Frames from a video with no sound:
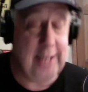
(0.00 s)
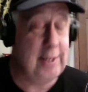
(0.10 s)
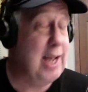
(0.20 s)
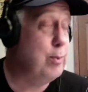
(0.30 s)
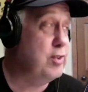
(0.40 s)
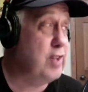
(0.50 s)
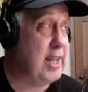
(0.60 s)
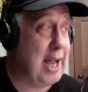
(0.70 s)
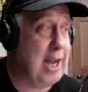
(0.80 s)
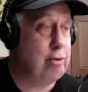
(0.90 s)
And with
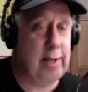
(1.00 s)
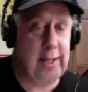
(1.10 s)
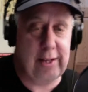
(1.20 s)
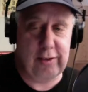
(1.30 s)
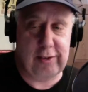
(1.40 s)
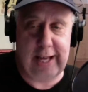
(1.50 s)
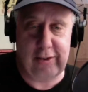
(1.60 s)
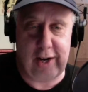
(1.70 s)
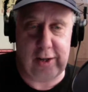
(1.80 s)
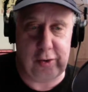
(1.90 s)
psychiatry, as
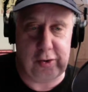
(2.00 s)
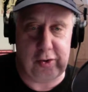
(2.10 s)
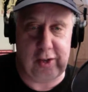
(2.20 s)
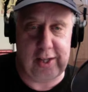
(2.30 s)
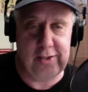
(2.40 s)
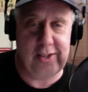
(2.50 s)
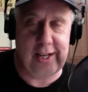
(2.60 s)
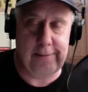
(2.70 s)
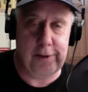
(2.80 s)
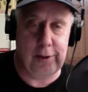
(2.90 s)
Dr. Sasong said, if